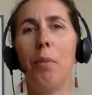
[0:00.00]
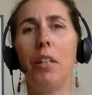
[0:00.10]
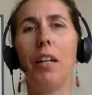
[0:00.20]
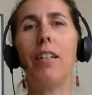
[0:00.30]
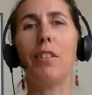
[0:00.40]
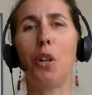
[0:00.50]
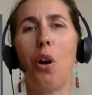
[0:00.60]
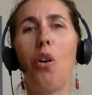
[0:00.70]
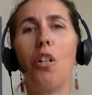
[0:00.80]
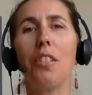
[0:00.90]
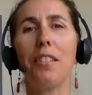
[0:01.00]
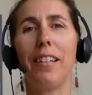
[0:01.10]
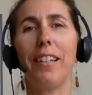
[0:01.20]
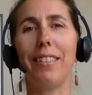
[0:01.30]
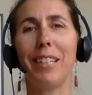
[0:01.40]
But again, it's the hardest
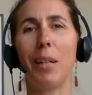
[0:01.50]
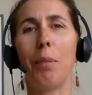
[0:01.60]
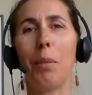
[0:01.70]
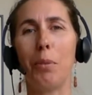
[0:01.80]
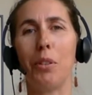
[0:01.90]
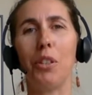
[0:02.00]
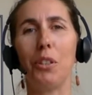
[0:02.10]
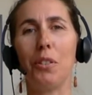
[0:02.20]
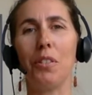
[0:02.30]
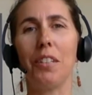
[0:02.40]
thing to get people to do.